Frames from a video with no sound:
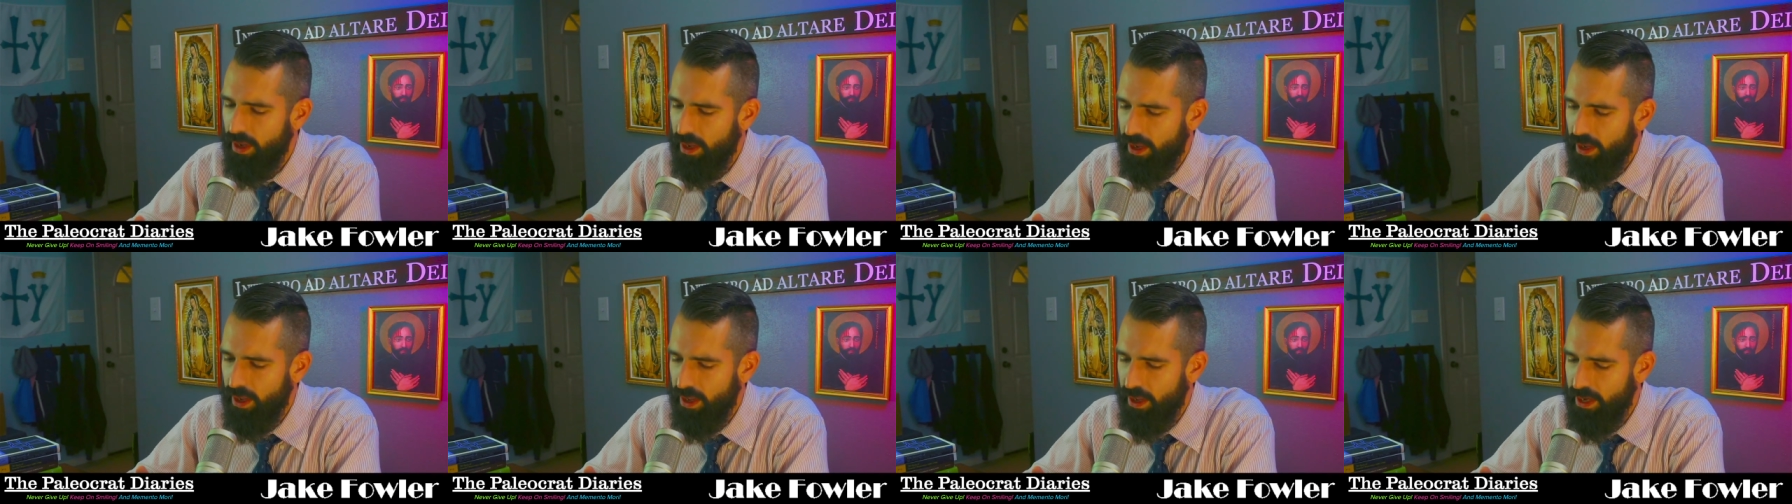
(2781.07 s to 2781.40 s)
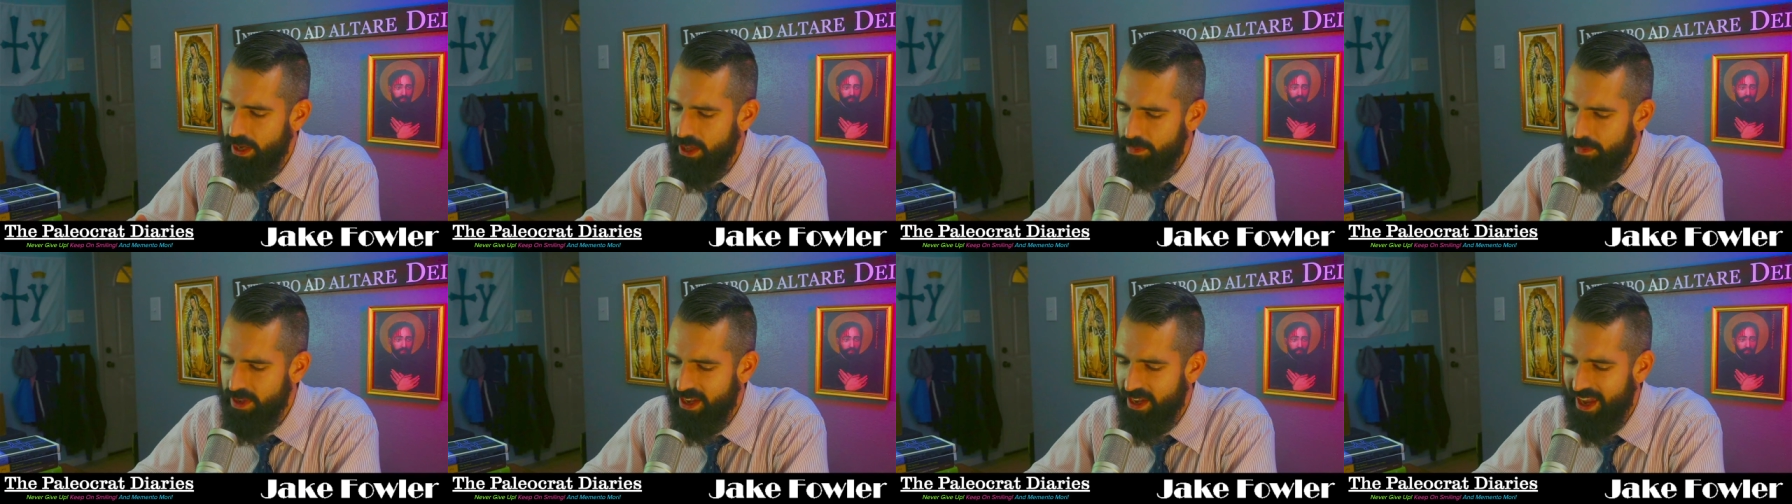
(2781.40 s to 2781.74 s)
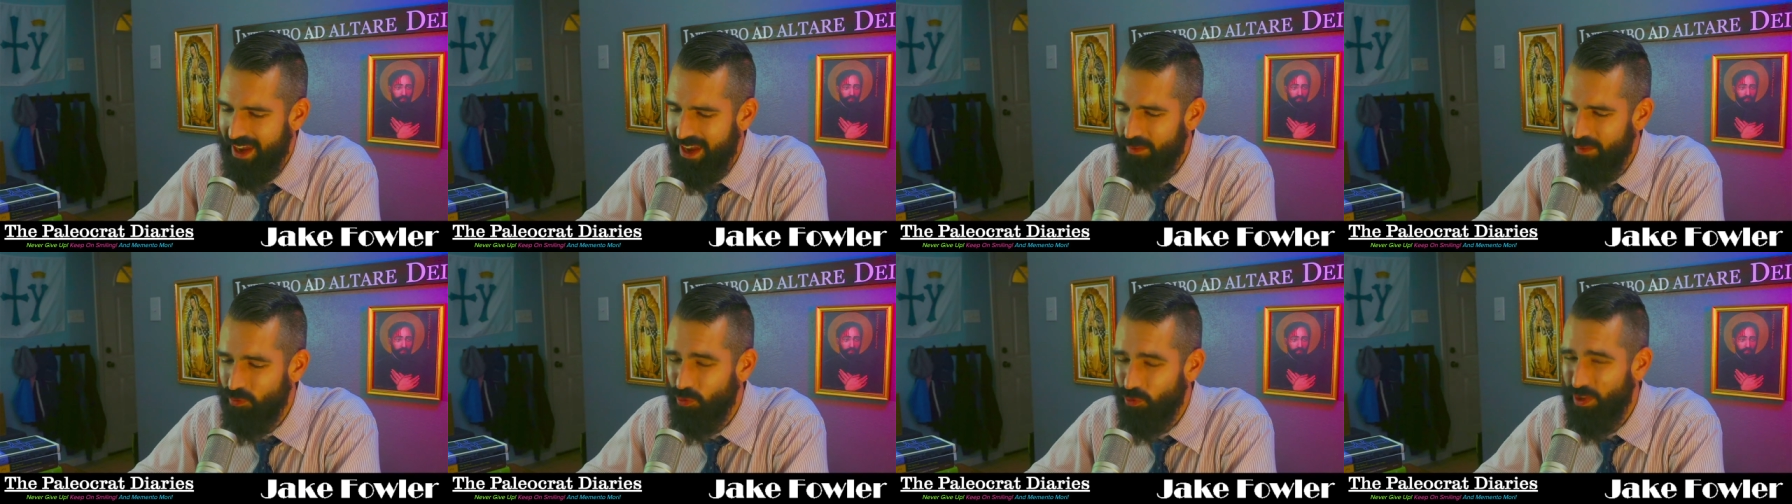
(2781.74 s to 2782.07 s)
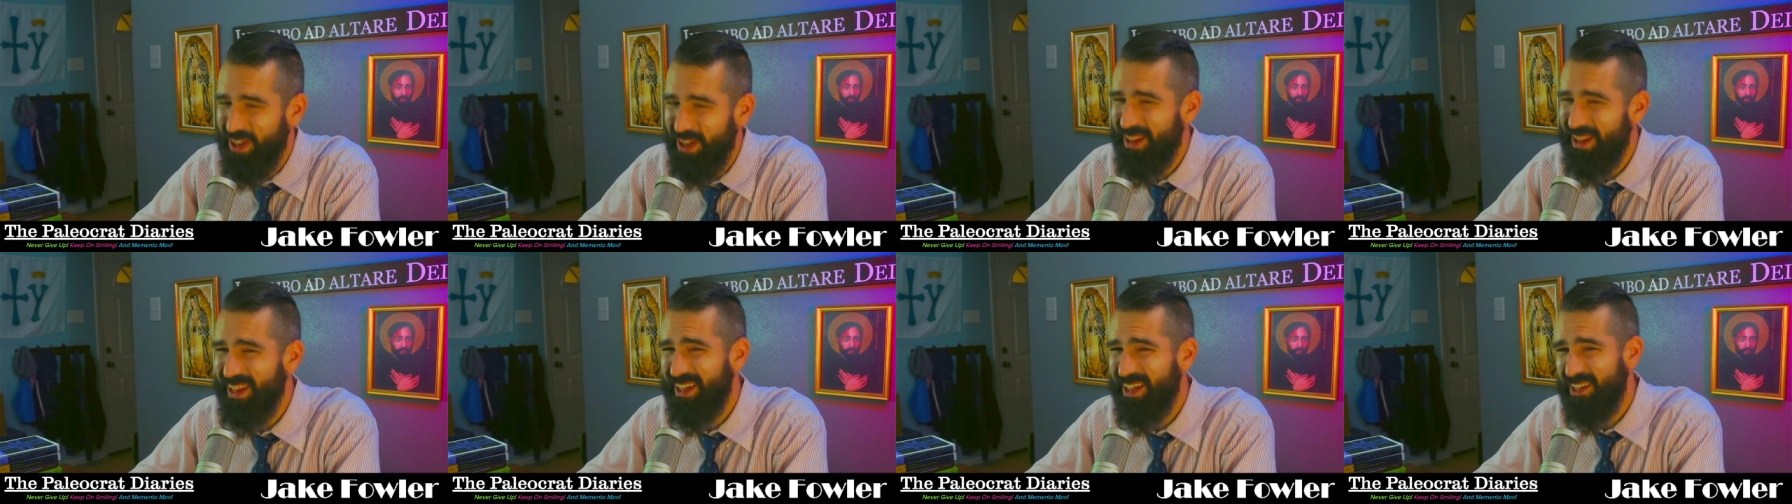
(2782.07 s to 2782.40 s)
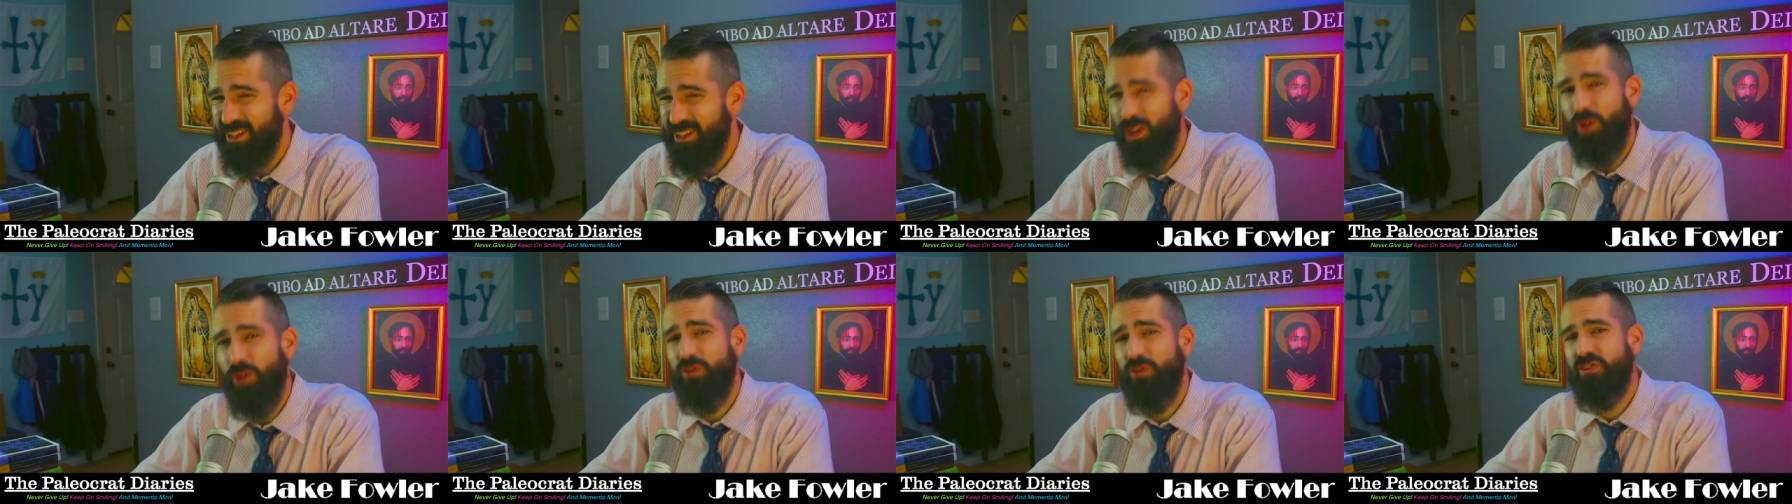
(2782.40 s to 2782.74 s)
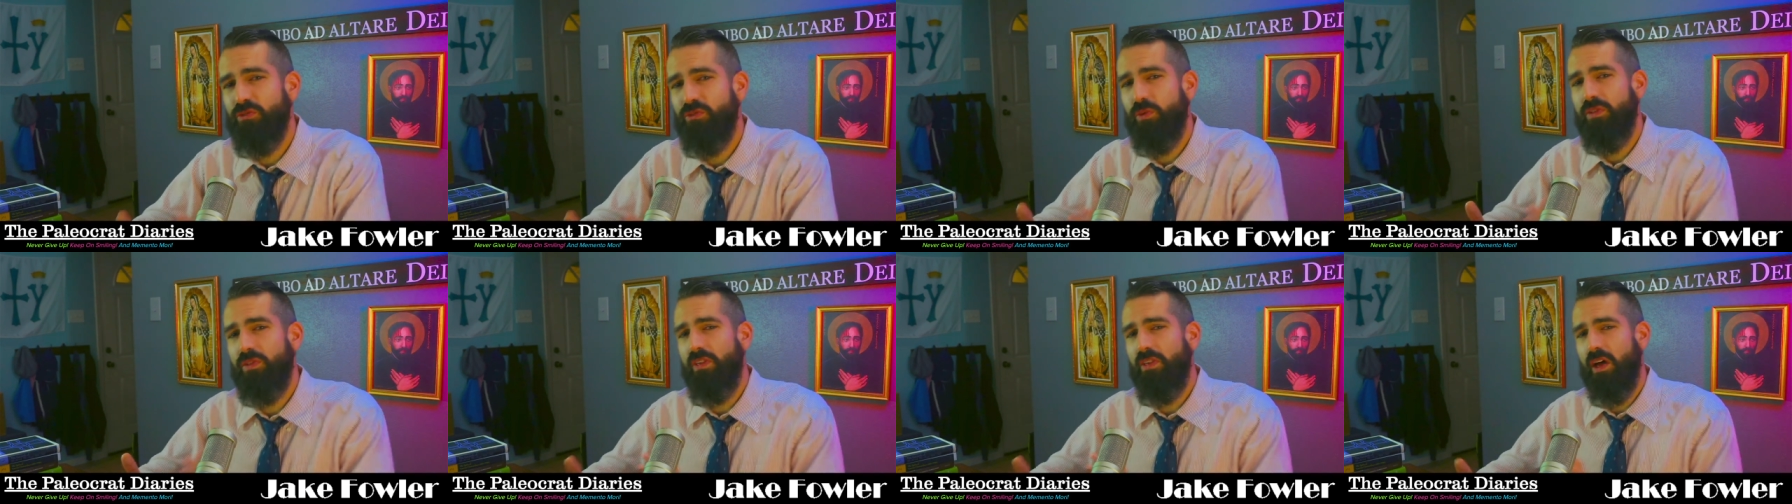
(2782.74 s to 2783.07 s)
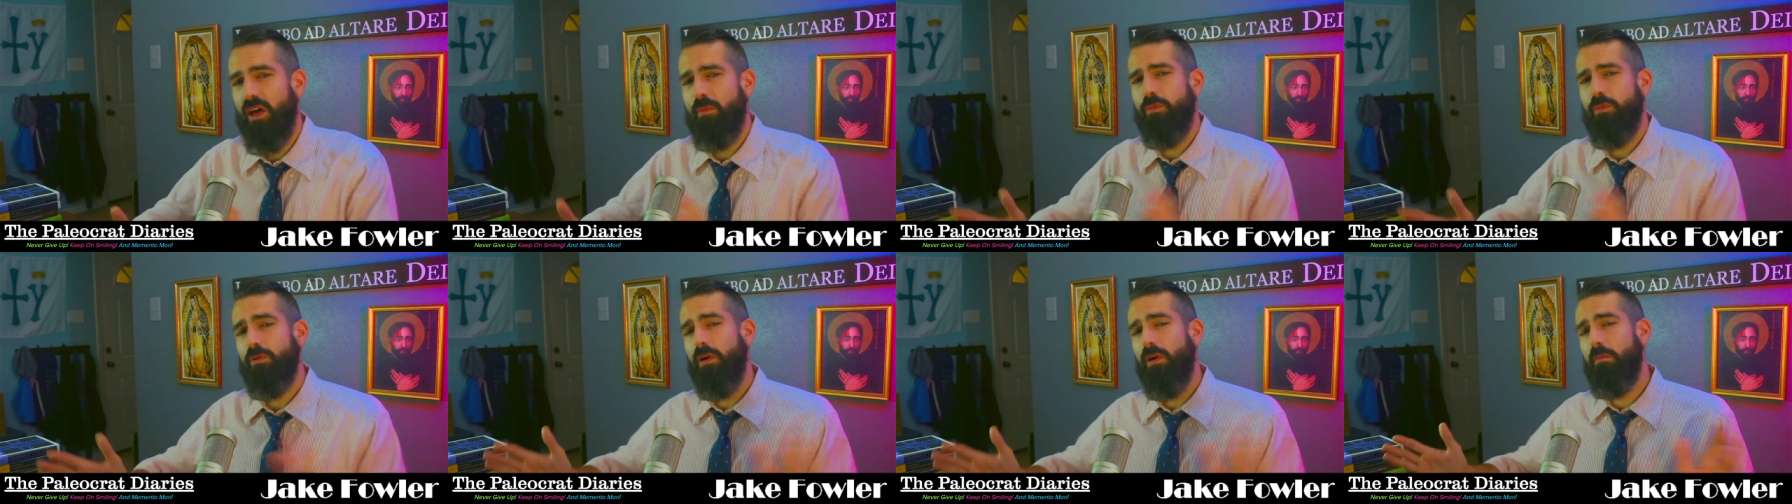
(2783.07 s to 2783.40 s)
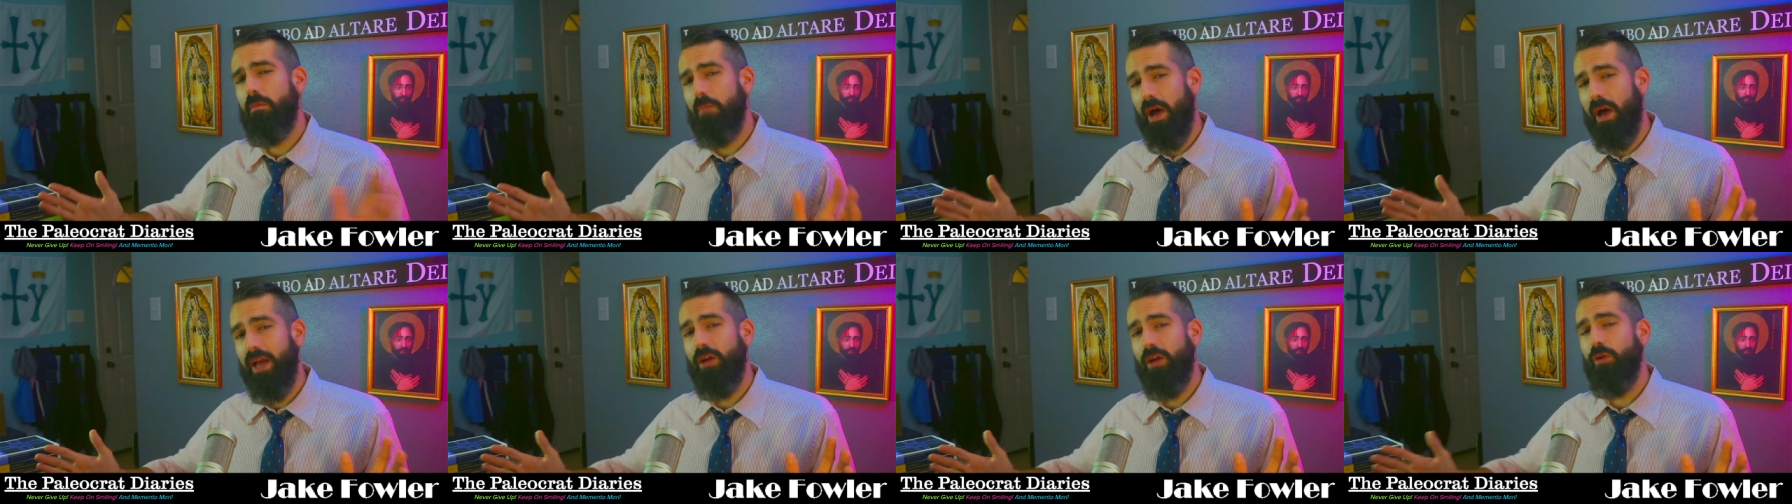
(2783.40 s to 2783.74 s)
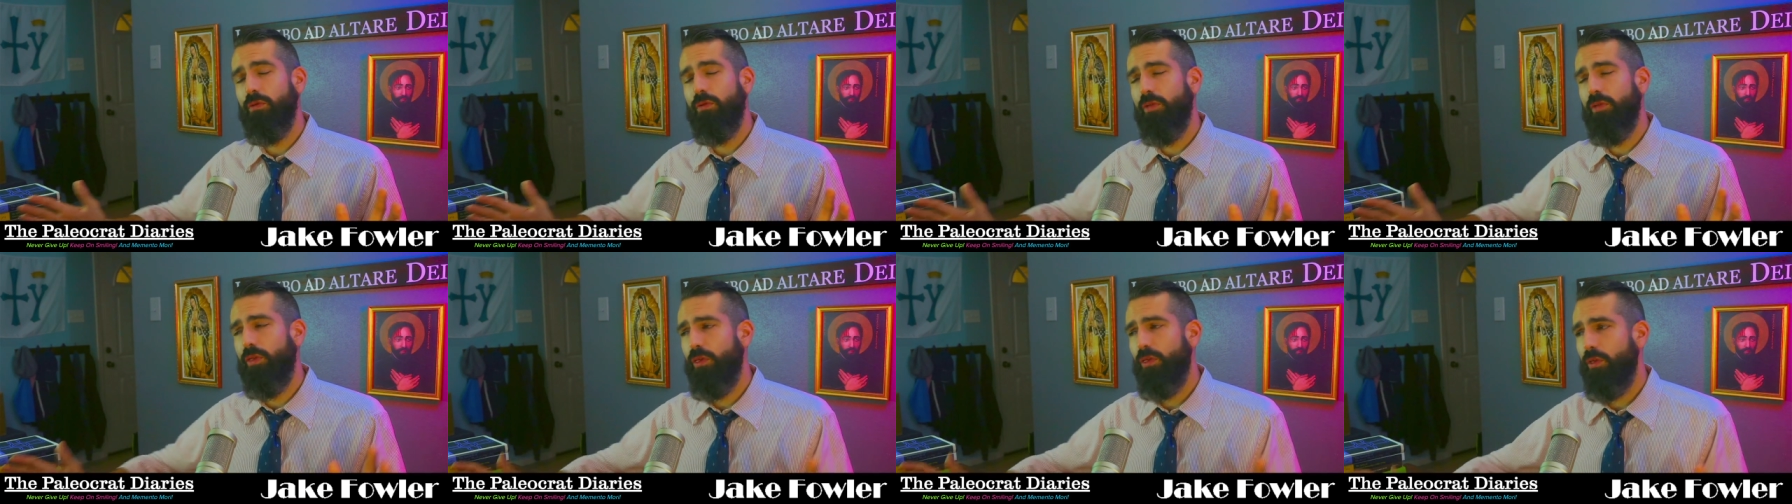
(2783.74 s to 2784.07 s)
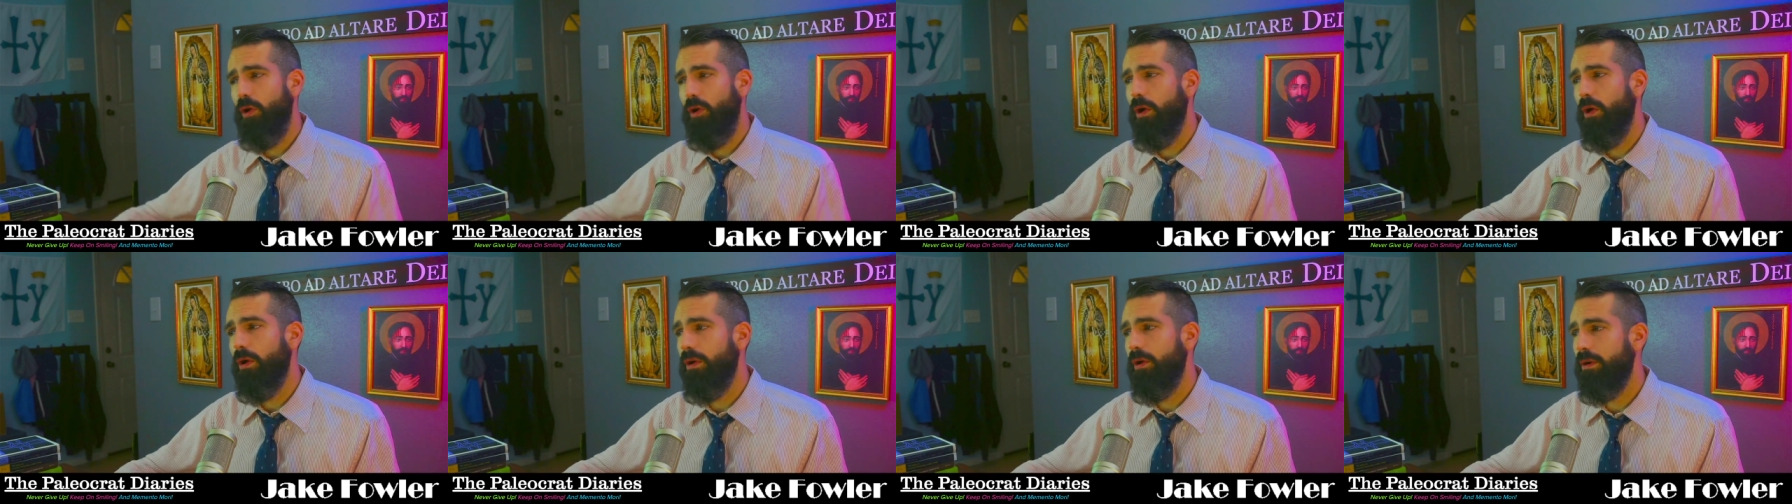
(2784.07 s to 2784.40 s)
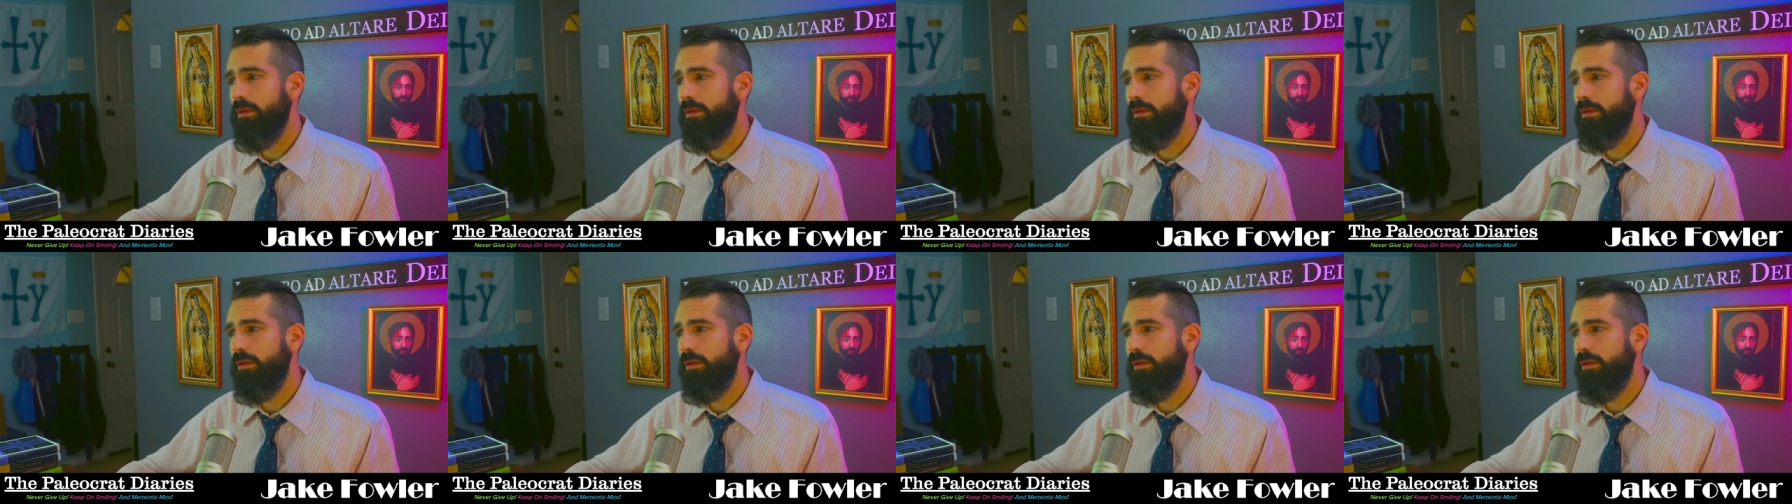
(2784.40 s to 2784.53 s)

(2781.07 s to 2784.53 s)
And he became really close with Emperor Michael III.